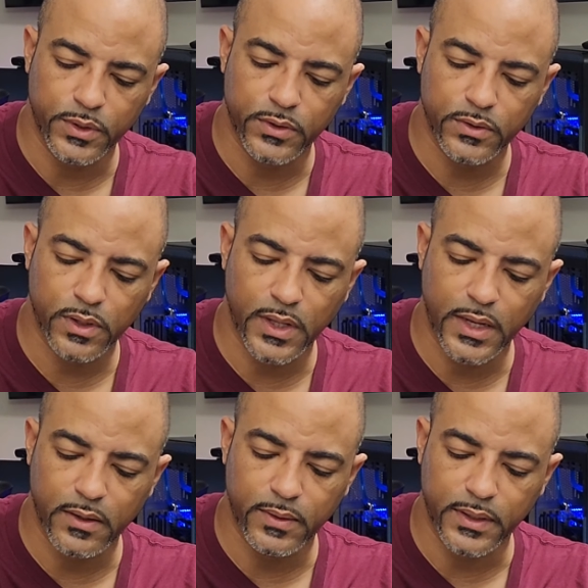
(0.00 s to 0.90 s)
because there's a
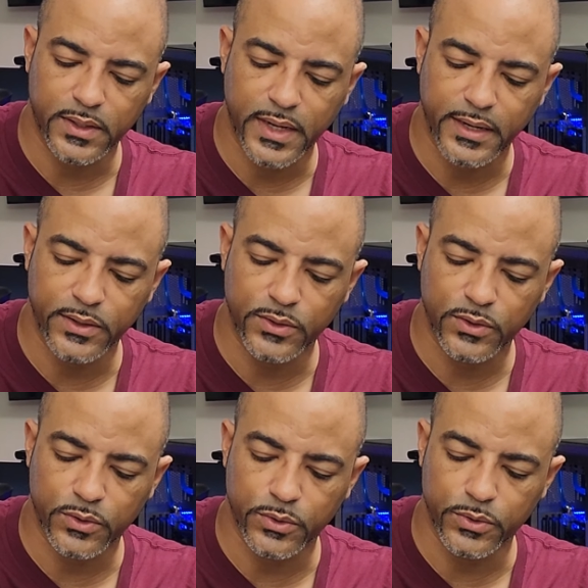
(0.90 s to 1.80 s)
lot of like tiny
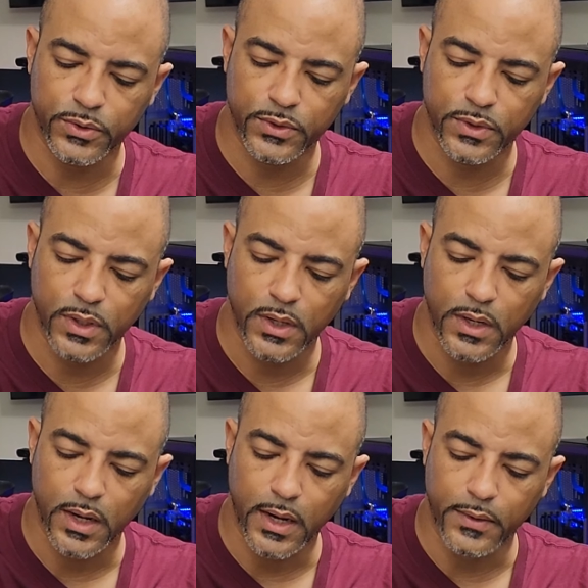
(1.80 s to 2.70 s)
screws
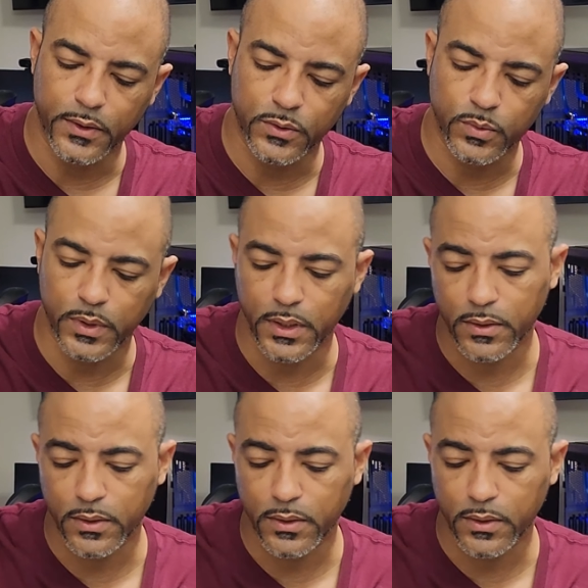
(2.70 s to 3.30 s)
on this one.